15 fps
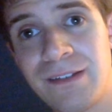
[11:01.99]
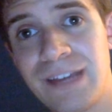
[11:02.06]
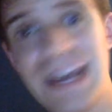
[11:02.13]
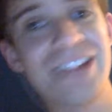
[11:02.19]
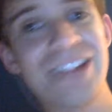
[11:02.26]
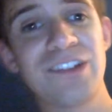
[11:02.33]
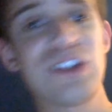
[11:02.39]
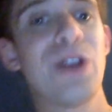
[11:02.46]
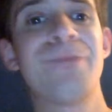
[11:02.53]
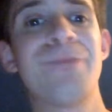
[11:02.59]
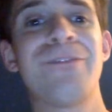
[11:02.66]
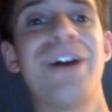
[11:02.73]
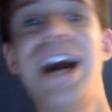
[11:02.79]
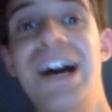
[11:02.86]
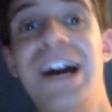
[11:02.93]
as a term
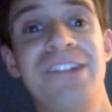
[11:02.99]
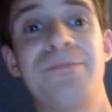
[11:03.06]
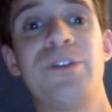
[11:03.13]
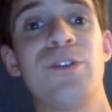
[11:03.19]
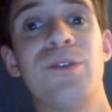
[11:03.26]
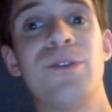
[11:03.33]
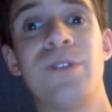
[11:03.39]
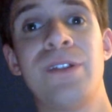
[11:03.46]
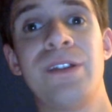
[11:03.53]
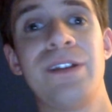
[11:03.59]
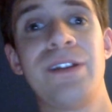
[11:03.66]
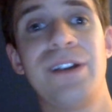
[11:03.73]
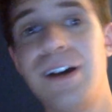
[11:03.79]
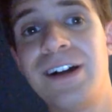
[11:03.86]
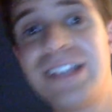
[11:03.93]
for hospital
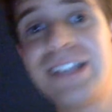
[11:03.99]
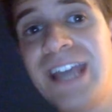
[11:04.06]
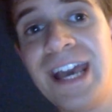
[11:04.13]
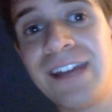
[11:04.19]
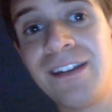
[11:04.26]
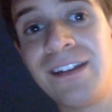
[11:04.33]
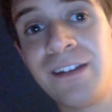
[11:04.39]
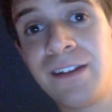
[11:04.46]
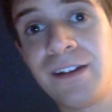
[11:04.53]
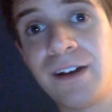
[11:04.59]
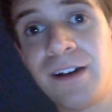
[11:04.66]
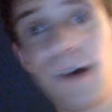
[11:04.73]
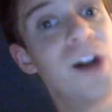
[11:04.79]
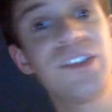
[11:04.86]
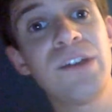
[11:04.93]
again
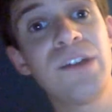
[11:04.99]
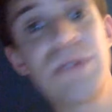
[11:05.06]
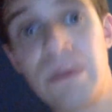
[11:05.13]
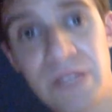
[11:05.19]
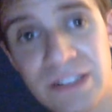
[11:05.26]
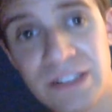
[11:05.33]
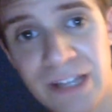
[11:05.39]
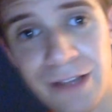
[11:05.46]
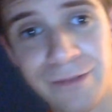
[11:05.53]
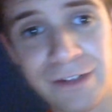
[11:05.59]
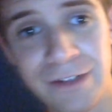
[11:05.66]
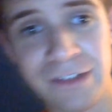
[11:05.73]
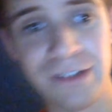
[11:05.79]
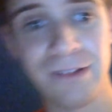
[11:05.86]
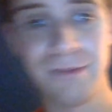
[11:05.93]
on W W E
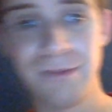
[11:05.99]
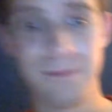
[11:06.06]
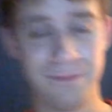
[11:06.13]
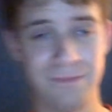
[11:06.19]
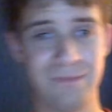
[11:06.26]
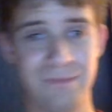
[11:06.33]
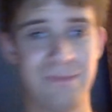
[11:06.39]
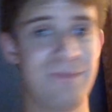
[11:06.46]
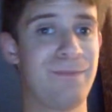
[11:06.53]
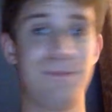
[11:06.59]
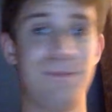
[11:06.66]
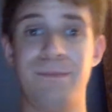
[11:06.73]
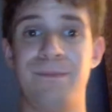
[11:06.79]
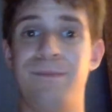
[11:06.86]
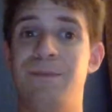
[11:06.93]
television.
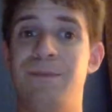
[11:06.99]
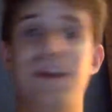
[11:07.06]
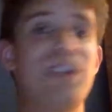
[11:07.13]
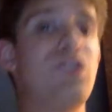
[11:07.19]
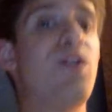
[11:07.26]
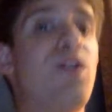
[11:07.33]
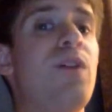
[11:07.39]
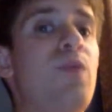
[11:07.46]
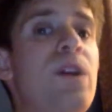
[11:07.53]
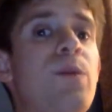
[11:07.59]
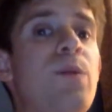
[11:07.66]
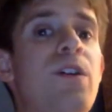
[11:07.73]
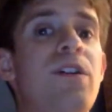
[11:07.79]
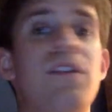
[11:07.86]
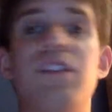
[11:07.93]
I thought we
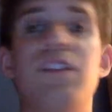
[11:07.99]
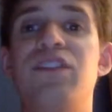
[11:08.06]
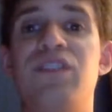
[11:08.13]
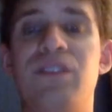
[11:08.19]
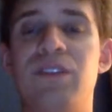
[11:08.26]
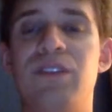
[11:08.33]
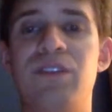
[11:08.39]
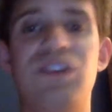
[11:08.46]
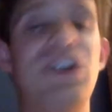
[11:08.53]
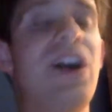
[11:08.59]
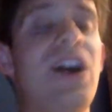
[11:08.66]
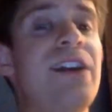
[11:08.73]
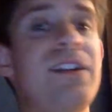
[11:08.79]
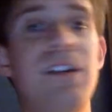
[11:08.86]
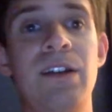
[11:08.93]
were
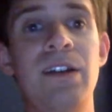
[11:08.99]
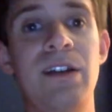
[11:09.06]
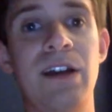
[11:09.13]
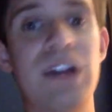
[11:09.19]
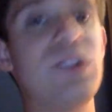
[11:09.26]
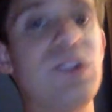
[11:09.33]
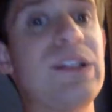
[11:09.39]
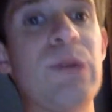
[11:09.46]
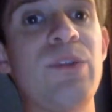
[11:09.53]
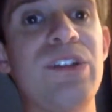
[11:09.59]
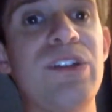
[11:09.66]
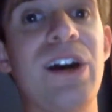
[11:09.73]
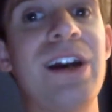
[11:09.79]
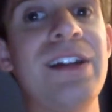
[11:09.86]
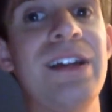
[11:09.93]
done. I thought they were
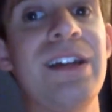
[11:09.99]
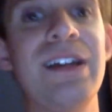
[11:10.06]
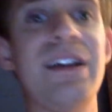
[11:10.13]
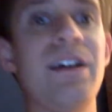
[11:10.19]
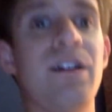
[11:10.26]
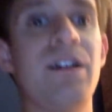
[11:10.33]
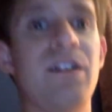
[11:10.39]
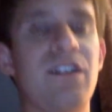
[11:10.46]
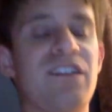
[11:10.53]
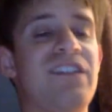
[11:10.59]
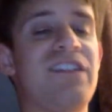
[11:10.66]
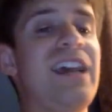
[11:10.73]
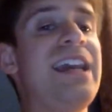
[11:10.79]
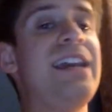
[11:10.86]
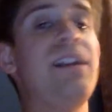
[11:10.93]
done
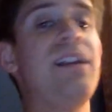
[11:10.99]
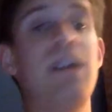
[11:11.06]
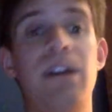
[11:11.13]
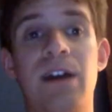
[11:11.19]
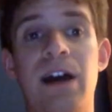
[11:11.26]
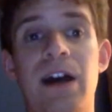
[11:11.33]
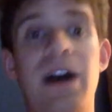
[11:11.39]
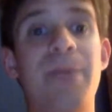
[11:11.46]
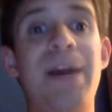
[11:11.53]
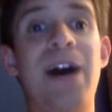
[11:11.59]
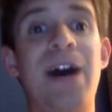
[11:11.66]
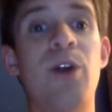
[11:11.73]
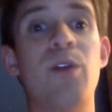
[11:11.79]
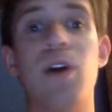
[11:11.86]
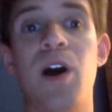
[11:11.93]
saying
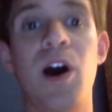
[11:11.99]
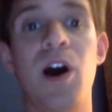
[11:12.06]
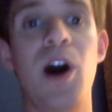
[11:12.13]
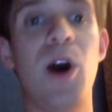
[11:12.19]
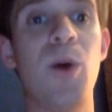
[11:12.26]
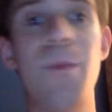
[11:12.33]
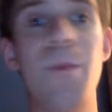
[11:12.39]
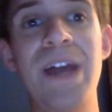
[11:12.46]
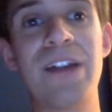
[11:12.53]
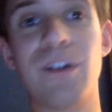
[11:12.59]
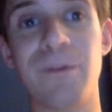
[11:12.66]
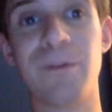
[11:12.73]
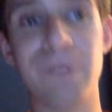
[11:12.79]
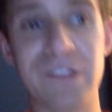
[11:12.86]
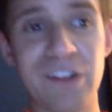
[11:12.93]
about, oh,
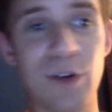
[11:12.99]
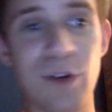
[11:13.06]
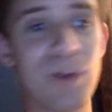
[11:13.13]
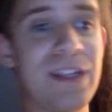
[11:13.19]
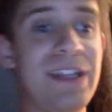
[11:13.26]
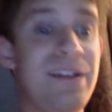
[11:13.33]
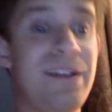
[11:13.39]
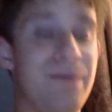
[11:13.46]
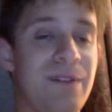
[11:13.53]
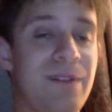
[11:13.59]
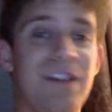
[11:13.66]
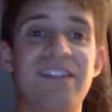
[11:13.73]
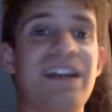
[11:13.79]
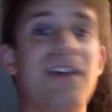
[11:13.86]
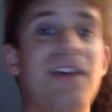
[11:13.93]
medical facility
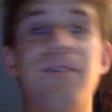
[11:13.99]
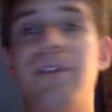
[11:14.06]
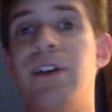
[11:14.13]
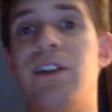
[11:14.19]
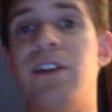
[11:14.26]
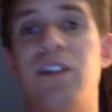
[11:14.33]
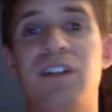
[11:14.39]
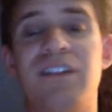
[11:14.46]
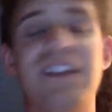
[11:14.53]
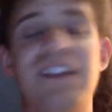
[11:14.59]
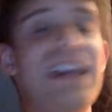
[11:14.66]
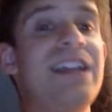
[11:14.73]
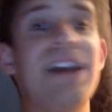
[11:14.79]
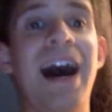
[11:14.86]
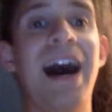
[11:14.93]
instead of
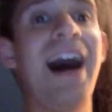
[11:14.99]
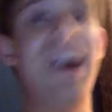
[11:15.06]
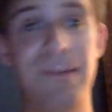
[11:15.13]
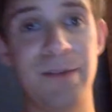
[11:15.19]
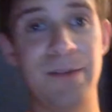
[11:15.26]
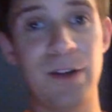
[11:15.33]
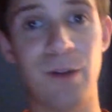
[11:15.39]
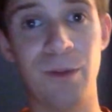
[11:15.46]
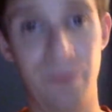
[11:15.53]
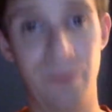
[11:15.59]
saying hospital.